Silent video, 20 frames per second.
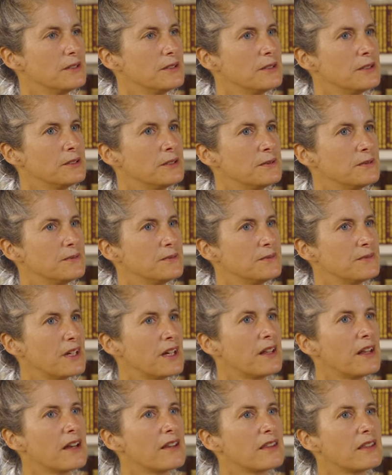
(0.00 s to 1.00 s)
Um,
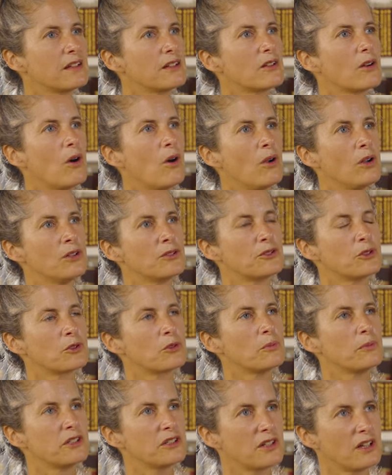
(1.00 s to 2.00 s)
and I think the whole
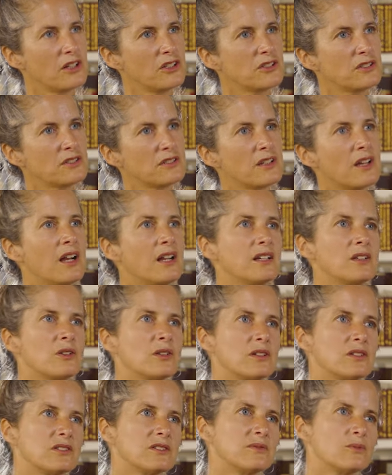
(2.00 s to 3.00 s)
documentation side,
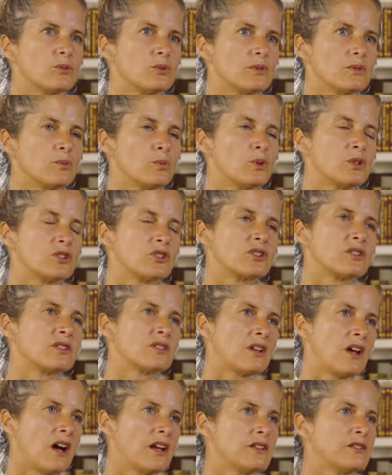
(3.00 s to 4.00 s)
which
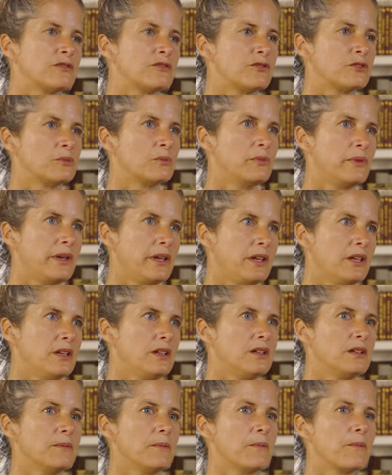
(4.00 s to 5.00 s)
started for
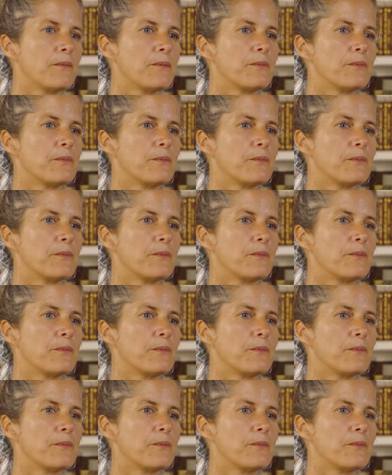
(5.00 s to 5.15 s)
me